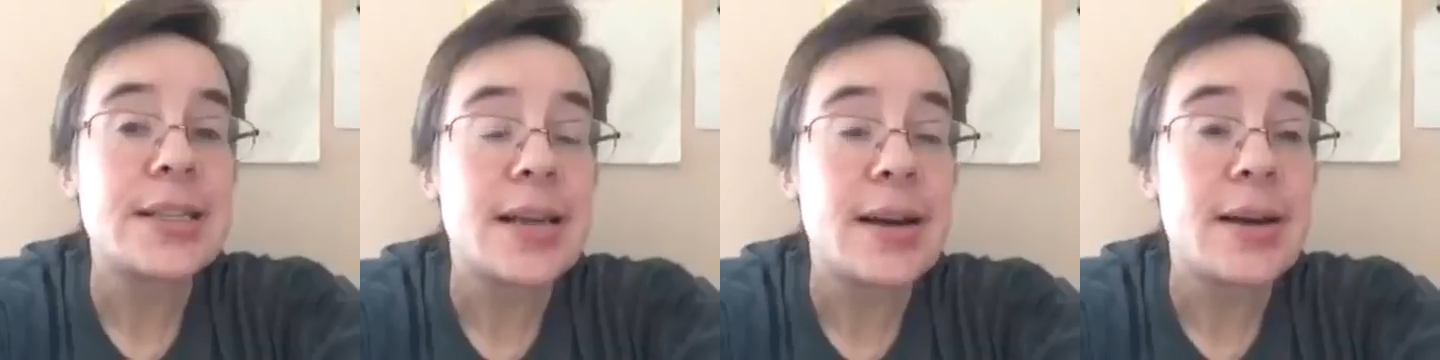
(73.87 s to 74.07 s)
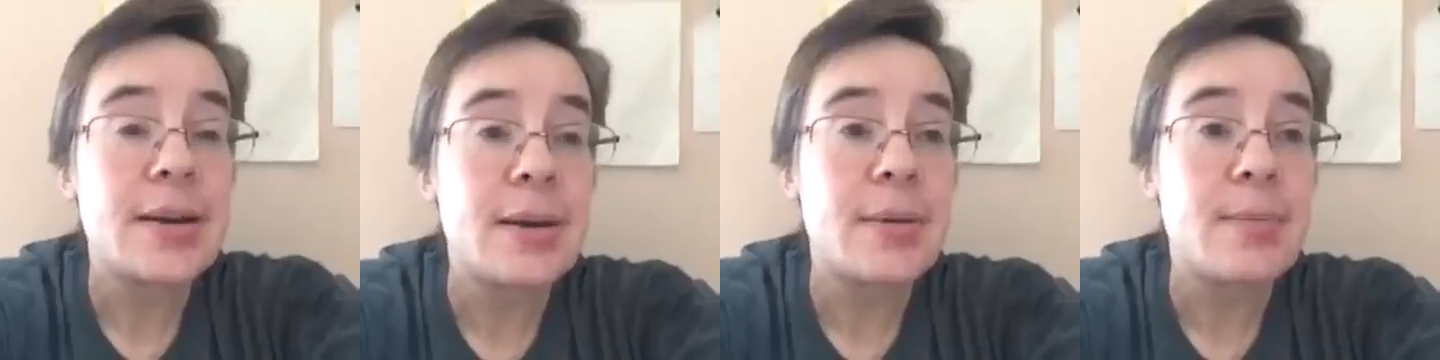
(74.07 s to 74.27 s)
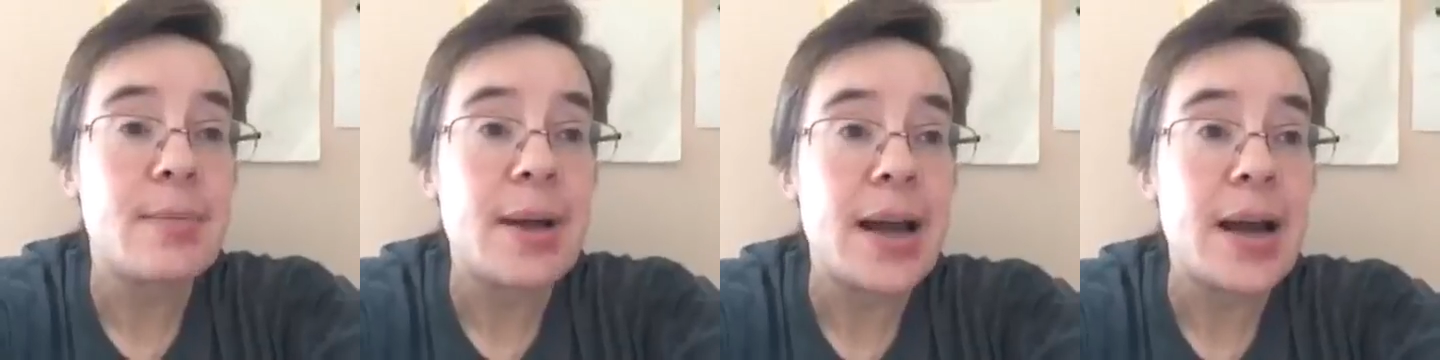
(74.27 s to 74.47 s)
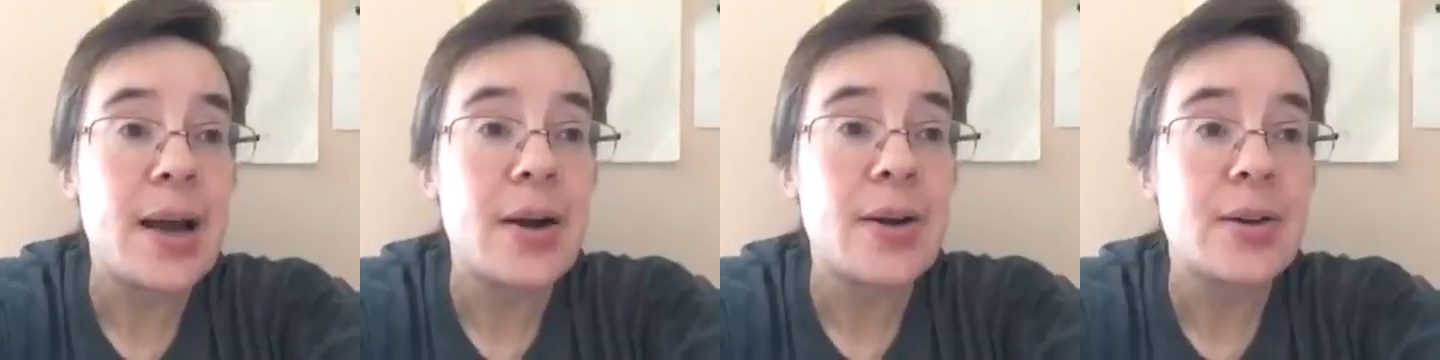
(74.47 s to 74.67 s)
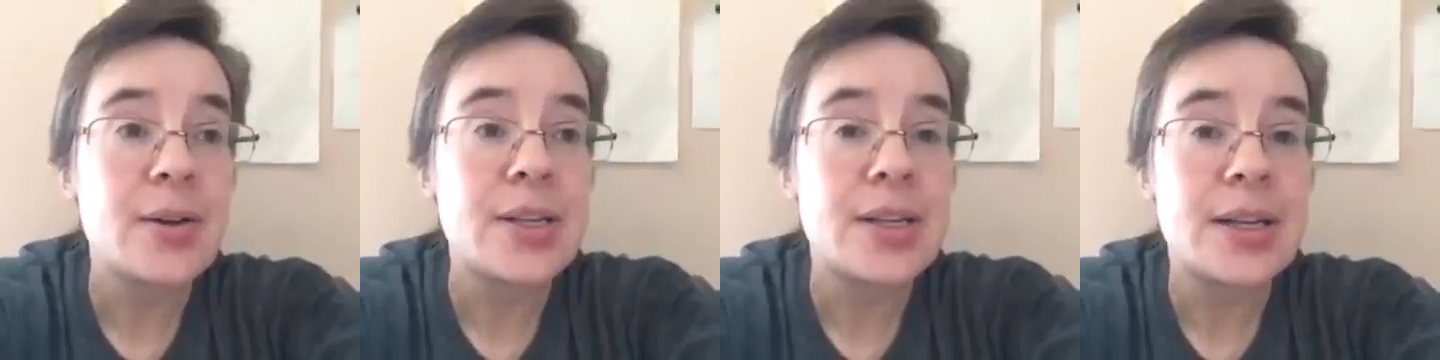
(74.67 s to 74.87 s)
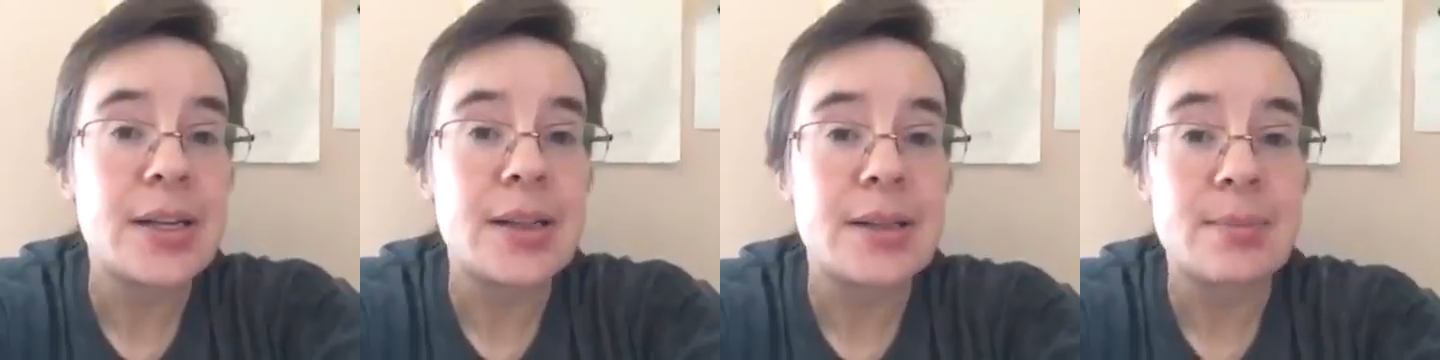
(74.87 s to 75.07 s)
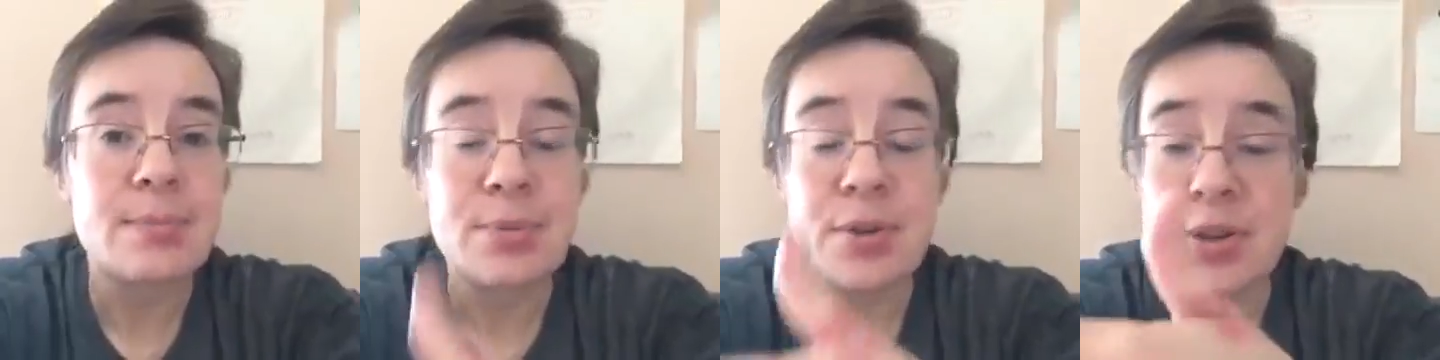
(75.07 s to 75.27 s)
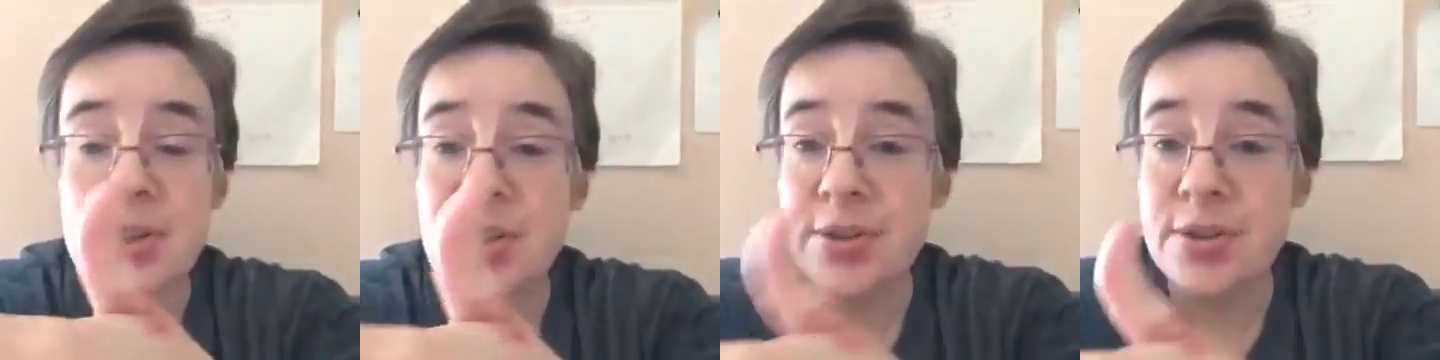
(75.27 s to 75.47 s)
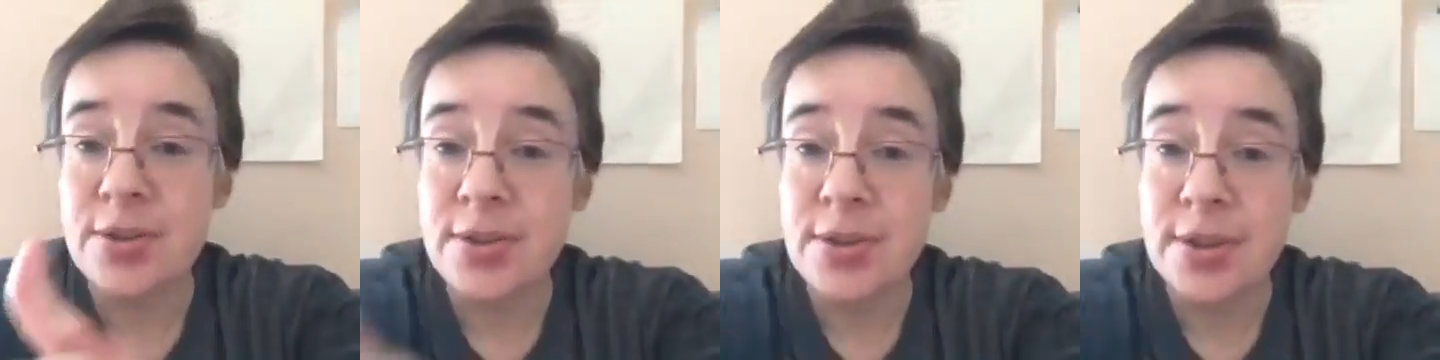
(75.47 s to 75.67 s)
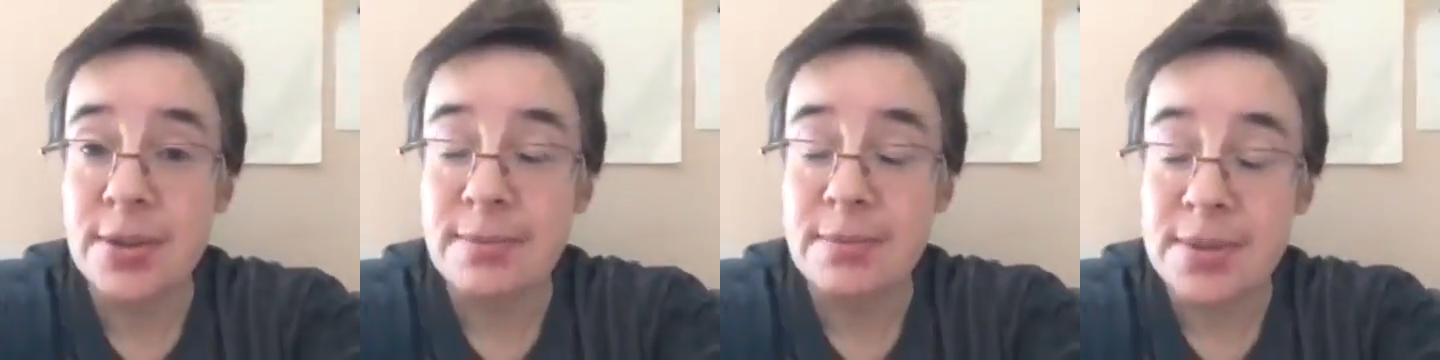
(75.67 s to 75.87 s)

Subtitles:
about the personal